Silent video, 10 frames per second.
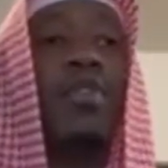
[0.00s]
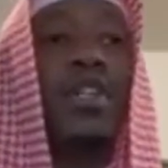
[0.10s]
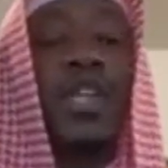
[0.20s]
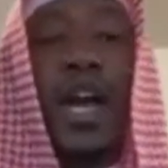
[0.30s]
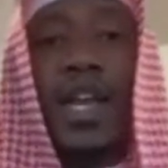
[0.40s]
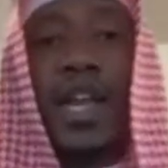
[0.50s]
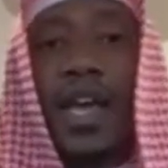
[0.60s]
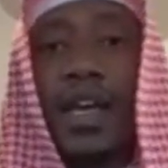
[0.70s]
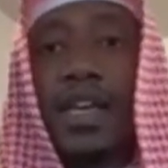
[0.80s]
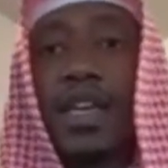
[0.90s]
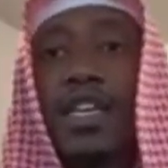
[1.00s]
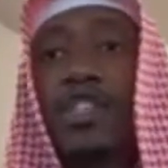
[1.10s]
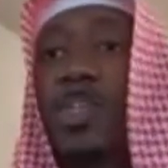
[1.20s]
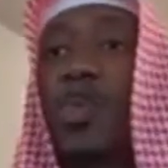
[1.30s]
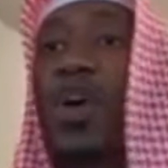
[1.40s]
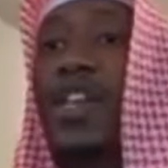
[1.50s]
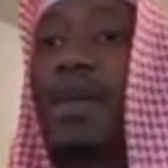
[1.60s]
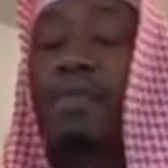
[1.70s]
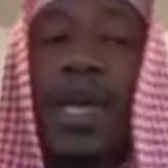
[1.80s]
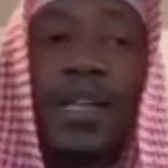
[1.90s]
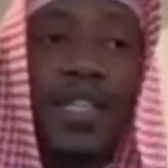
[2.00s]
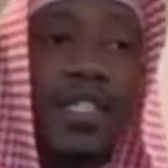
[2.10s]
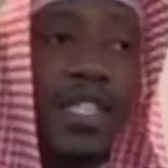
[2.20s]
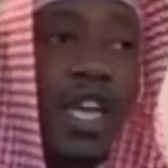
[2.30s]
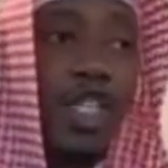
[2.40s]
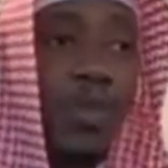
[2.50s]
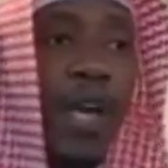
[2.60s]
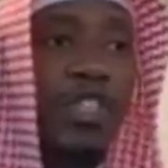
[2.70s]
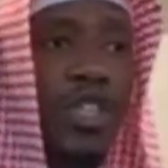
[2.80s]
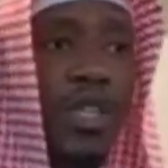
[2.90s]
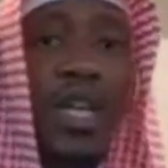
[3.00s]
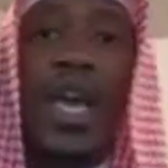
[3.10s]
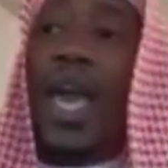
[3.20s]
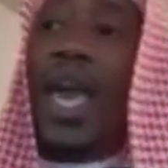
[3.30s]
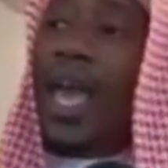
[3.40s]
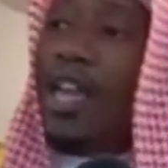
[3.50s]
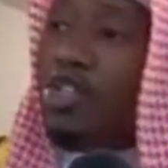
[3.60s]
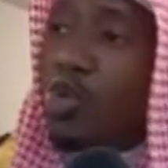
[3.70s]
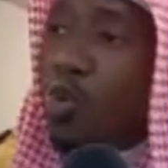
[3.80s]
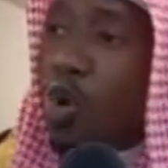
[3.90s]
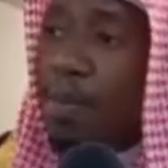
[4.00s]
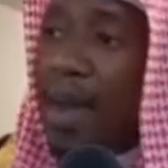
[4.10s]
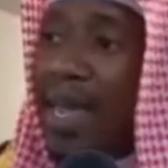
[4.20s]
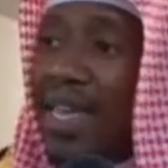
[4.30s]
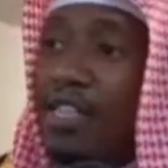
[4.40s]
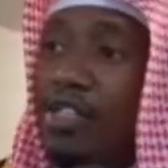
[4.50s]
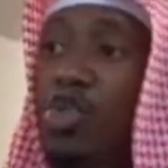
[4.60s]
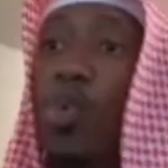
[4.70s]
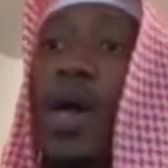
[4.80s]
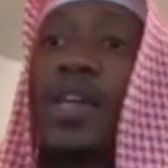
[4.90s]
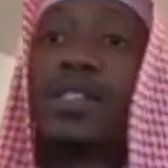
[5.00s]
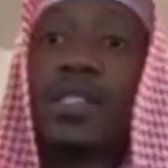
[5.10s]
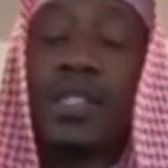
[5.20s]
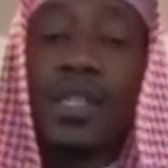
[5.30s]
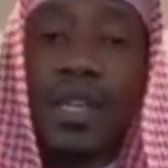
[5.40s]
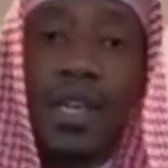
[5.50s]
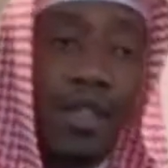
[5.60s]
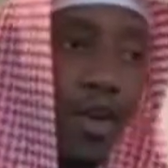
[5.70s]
wa ta'ala is the one that made this day special and swore by it twice in the